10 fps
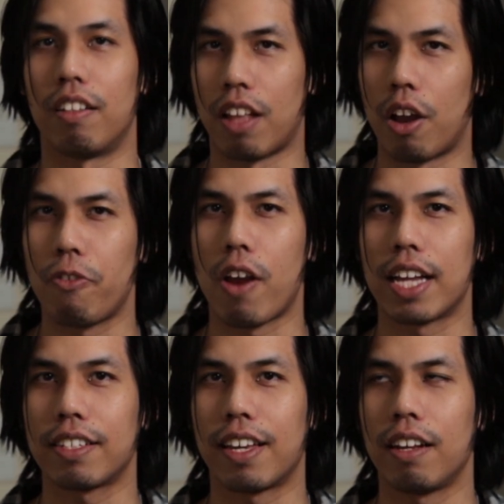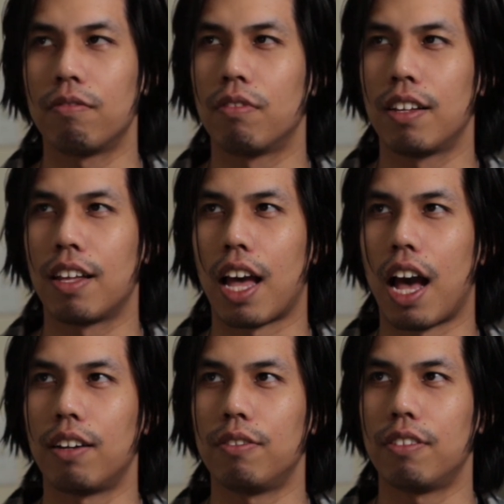Now, if you're asking,
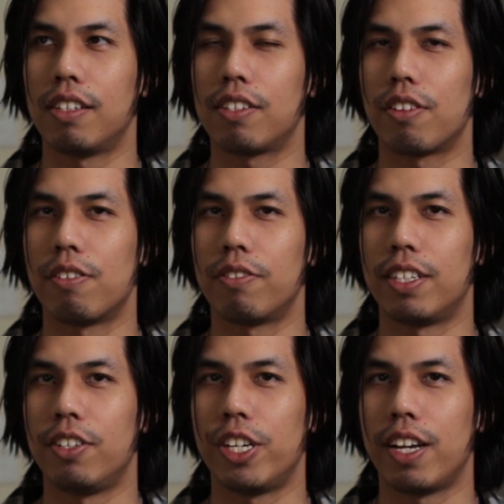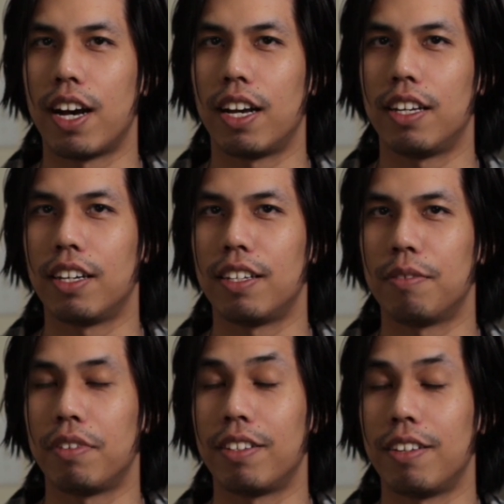how is there CGI in
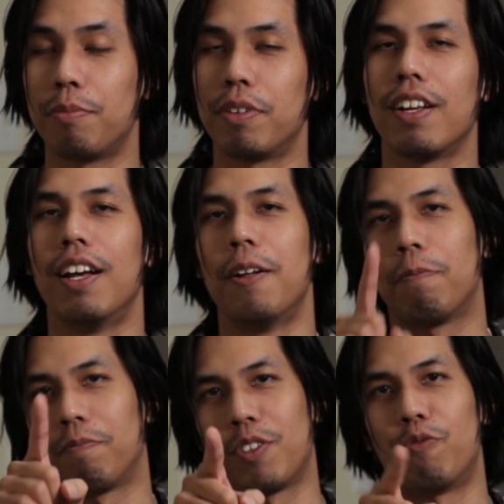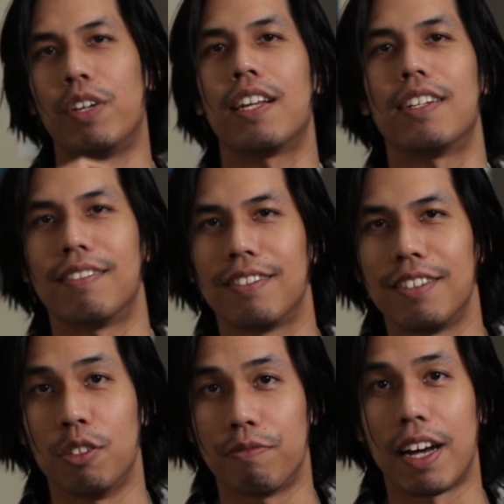a book? Read it.
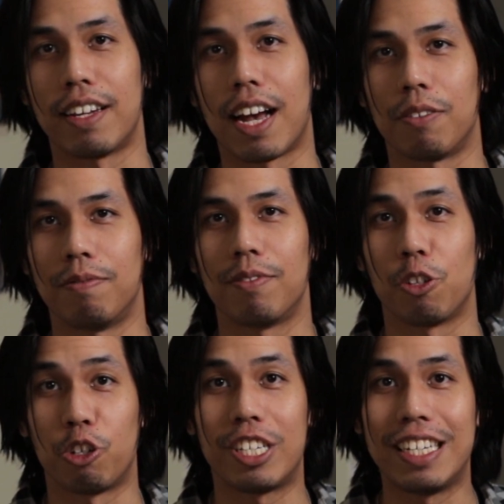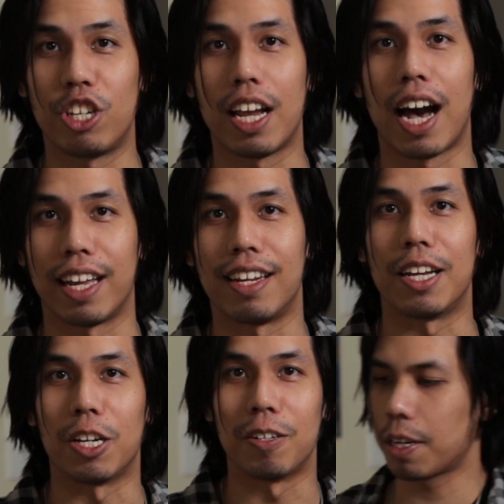You'll find out. There's CGI in
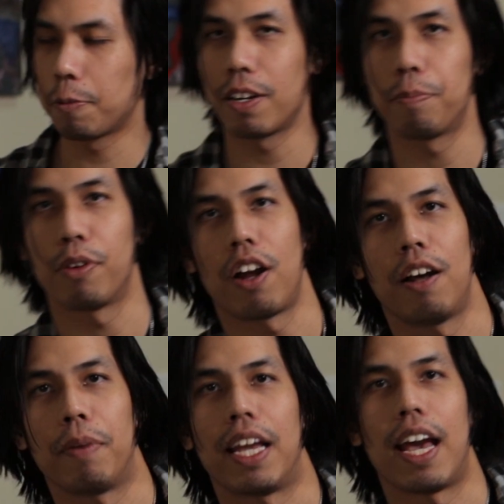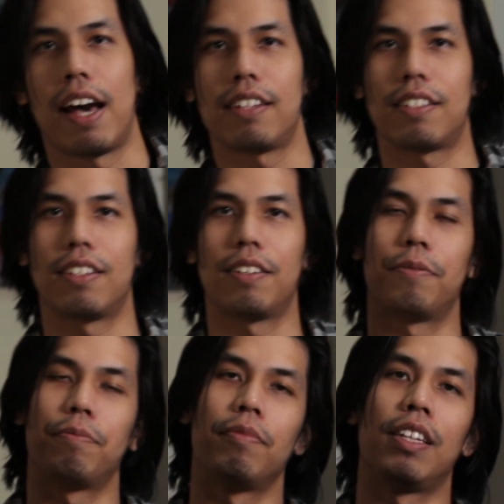here. I'm gonna put on my hat
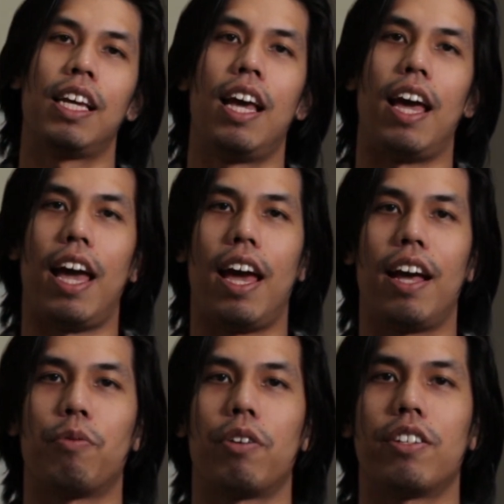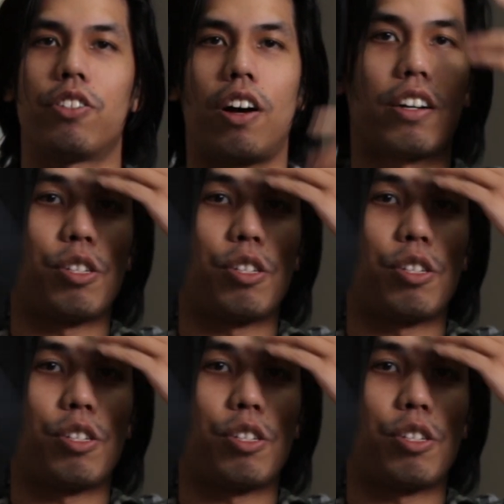and we're gonna talk